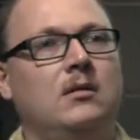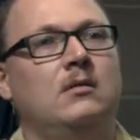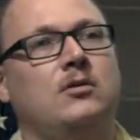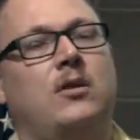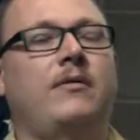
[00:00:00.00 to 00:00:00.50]

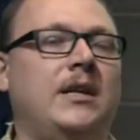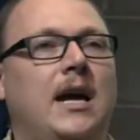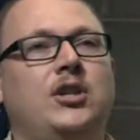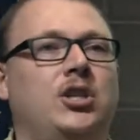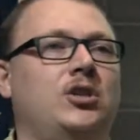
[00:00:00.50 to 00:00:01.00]
So every day
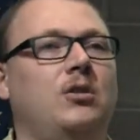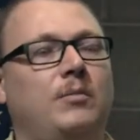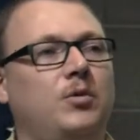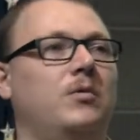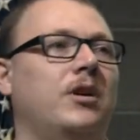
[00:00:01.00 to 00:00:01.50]
she showed up
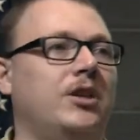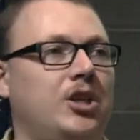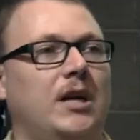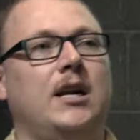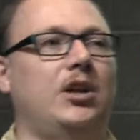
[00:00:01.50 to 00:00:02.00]
to work and she
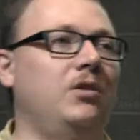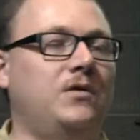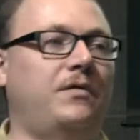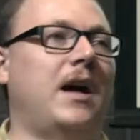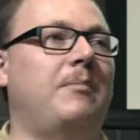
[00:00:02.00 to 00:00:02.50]
got a huge
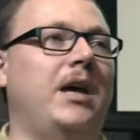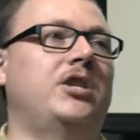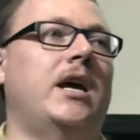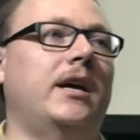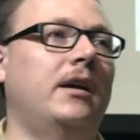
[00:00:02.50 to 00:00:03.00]
fat
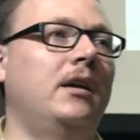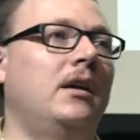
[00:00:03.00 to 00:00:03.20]
paycheck.